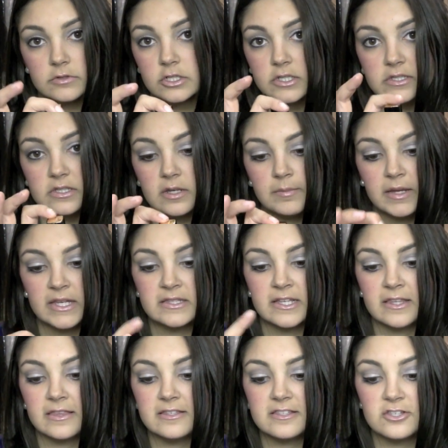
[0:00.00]
Just
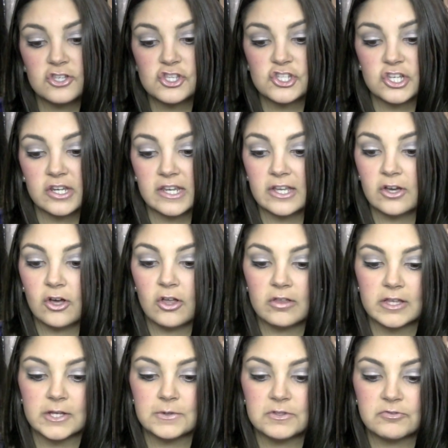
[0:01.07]
amazing. This is
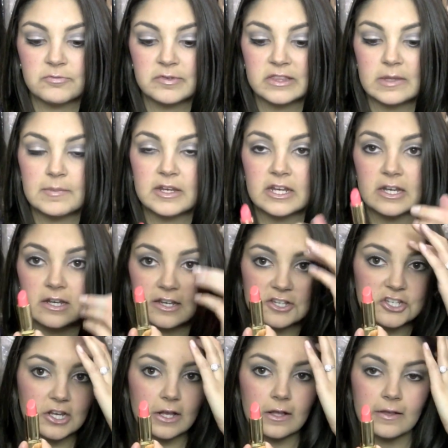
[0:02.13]
Janelle. It was from a limited
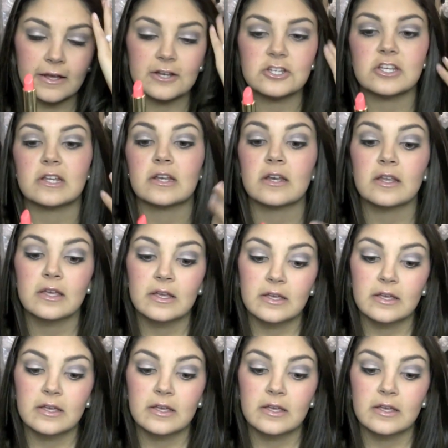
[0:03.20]
edition collection.